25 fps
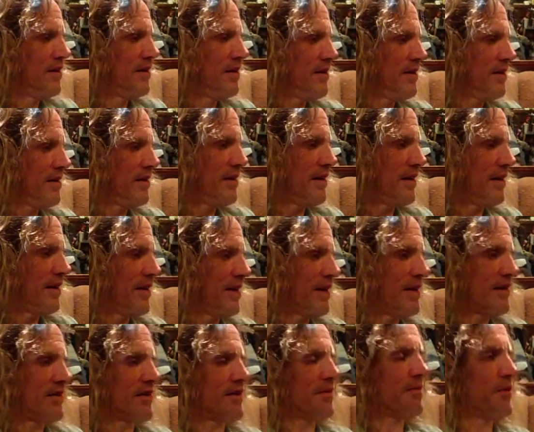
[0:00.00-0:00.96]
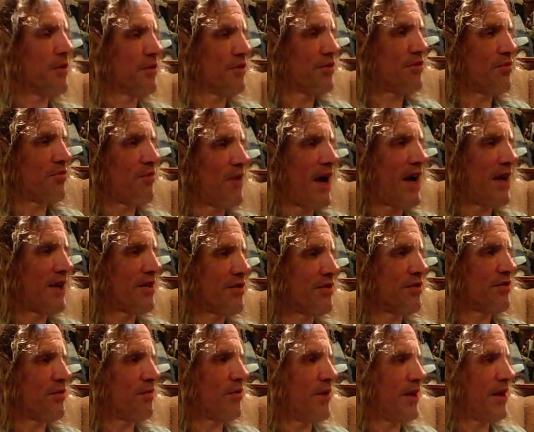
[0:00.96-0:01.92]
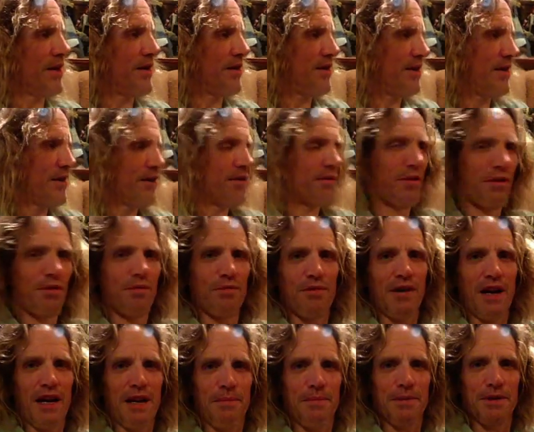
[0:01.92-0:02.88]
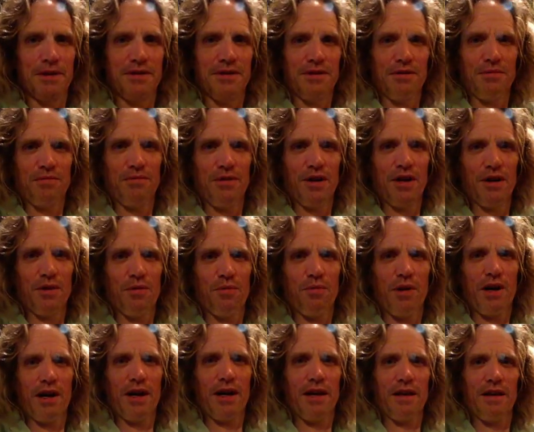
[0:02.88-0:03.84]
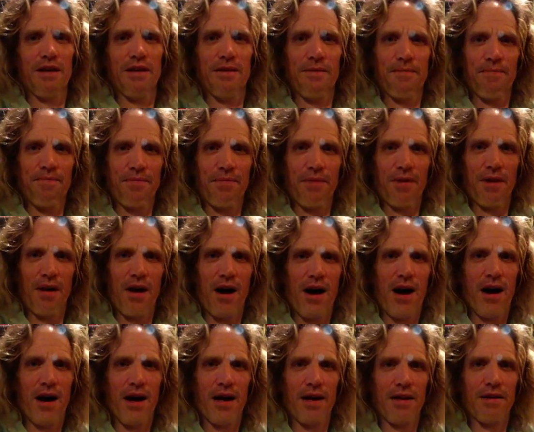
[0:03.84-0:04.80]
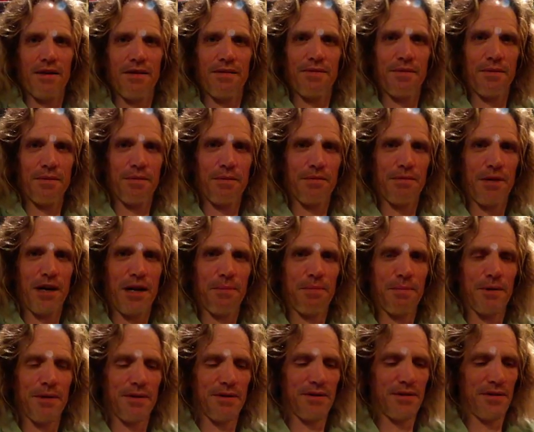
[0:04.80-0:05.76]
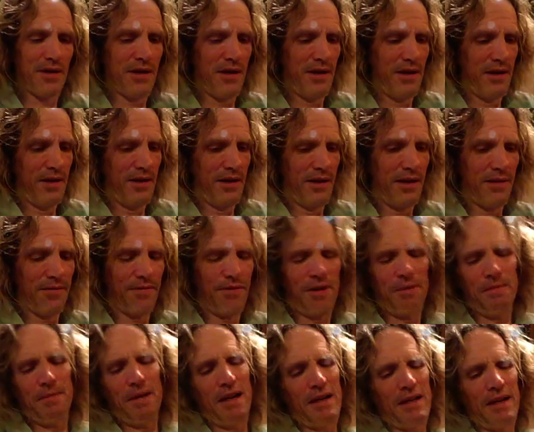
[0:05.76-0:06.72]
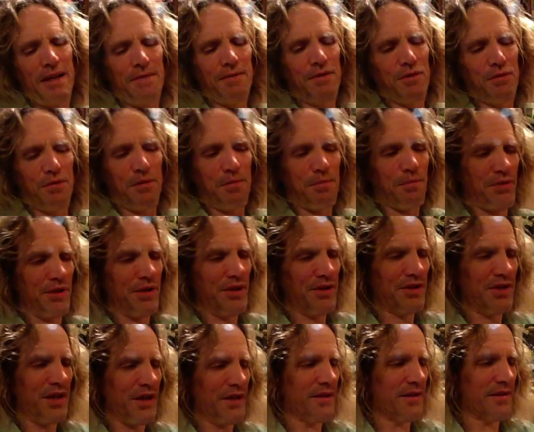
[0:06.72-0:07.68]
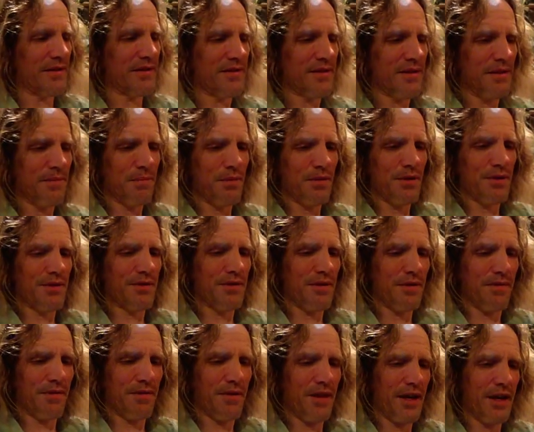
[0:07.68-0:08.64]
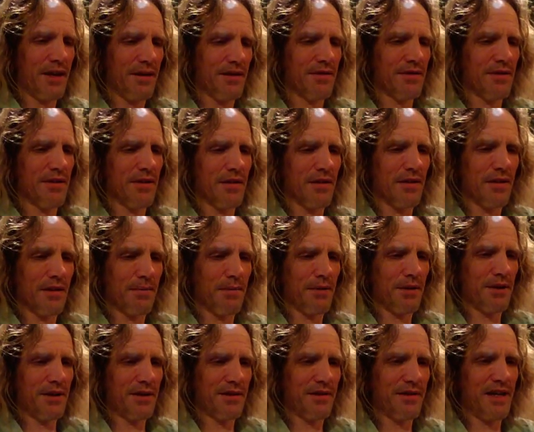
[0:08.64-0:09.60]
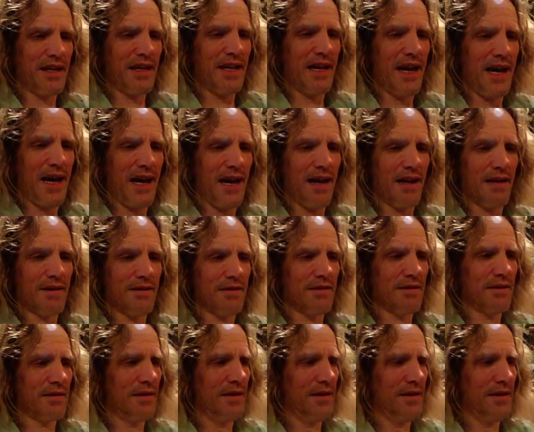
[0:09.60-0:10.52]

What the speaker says: Yeah, that's the most rational way to deal with rape, is to run away, hide from the rapist. And for him not even to appreciate the simplest of things, the liberties he has,